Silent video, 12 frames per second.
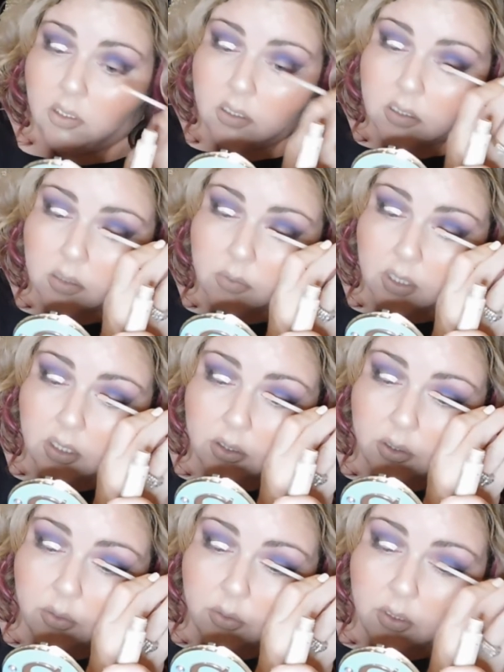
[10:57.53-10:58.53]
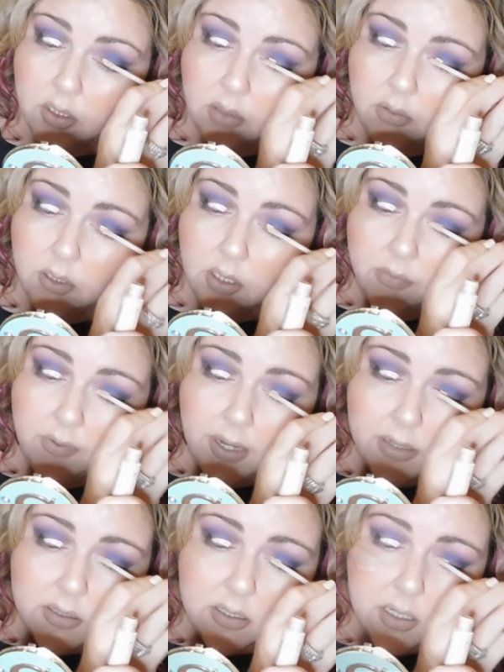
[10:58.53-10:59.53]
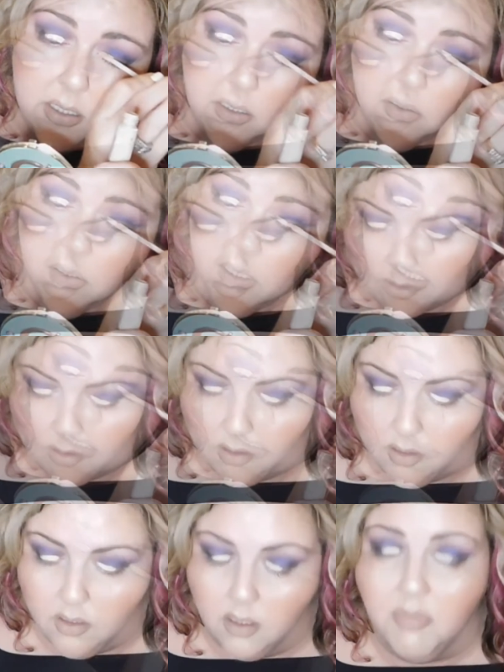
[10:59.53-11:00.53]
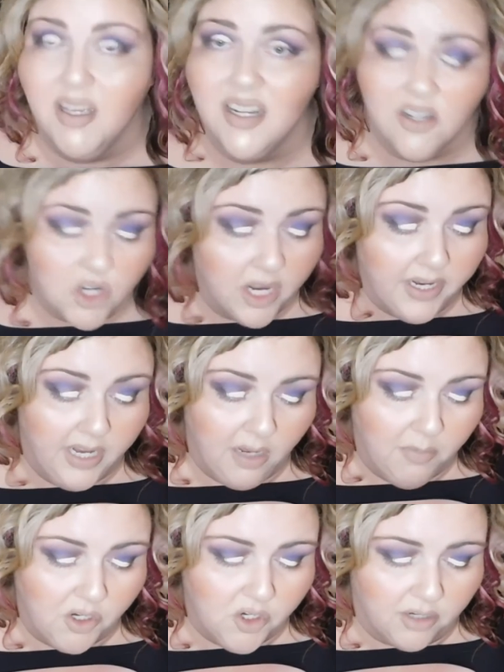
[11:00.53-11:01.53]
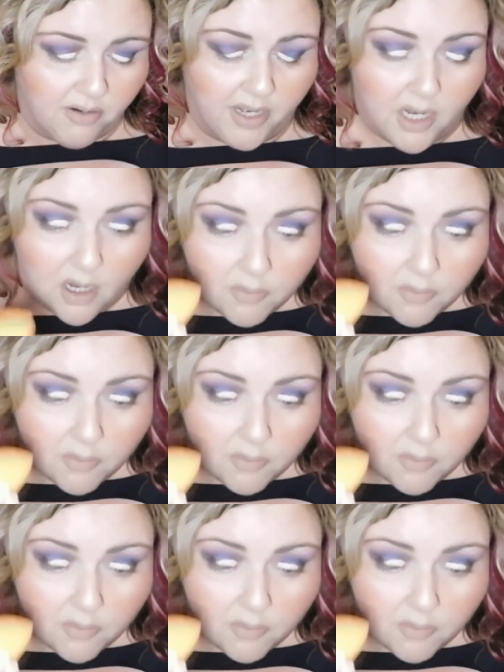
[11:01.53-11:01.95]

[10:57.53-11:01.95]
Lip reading: So we're going to do a really, really fast cut crease. I'm not going to try an Amy trick right here.